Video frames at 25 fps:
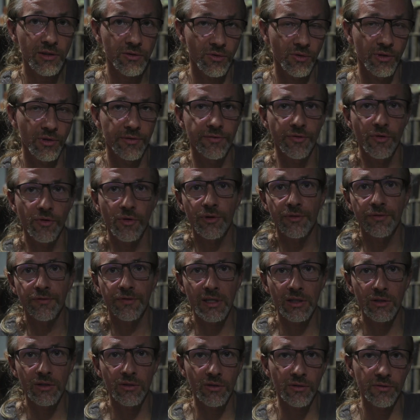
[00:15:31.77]
or four
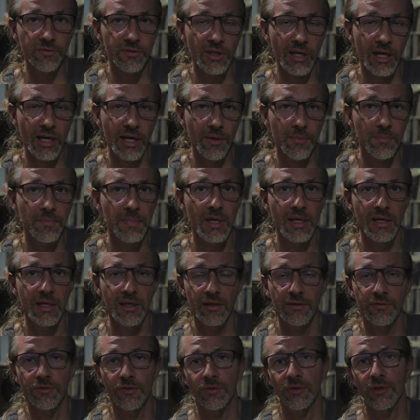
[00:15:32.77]
feet of them
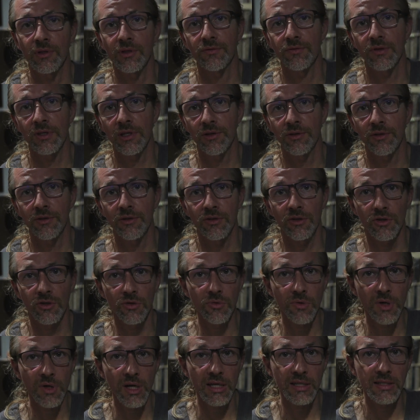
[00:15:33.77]
if you live here in the
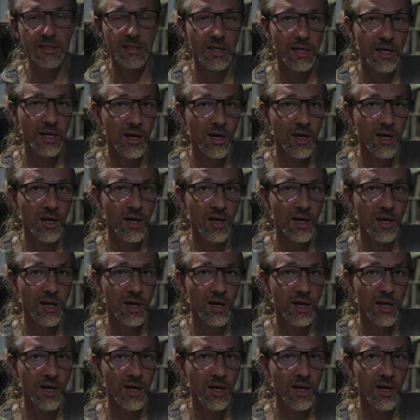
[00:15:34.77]
U S,